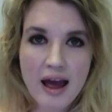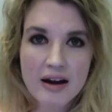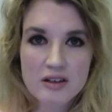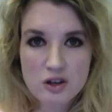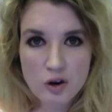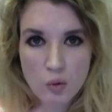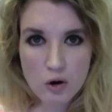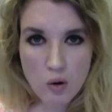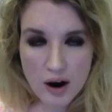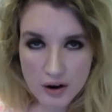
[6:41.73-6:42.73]
and it's going to
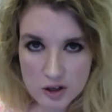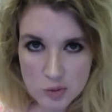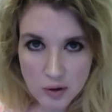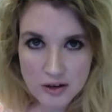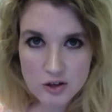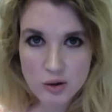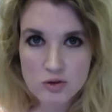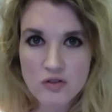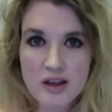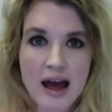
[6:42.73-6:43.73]
require a split in
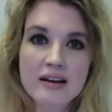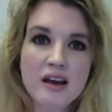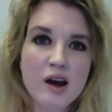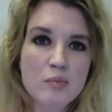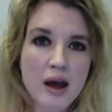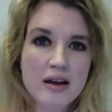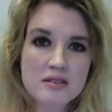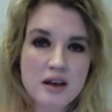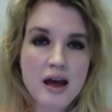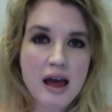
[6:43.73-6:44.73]
terms of the ad
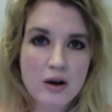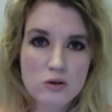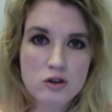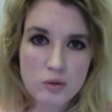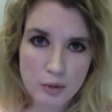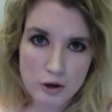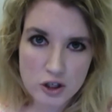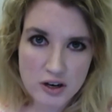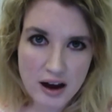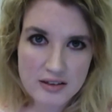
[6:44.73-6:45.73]
campaigns and also the
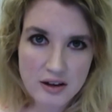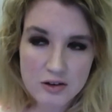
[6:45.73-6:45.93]
merchandising.